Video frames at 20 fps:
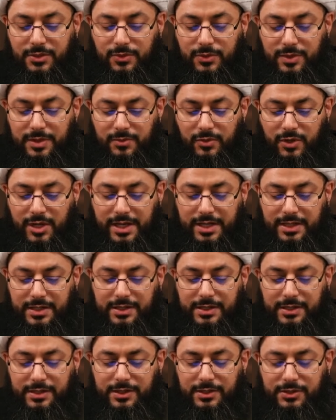Of course,
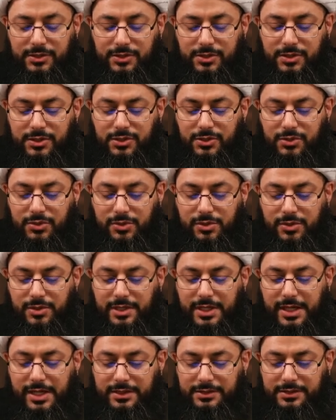commentator
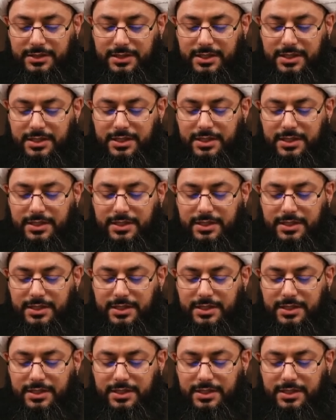is what